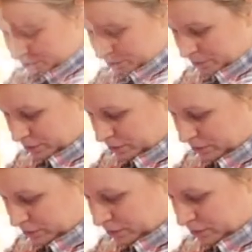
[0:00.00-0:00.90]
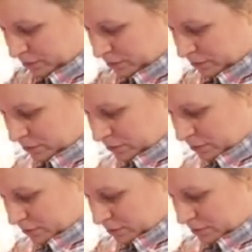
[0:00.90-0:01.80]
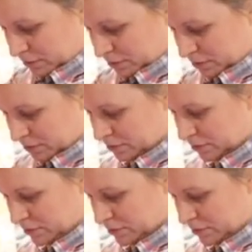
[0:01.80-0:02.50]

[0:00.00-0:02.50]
[no speech]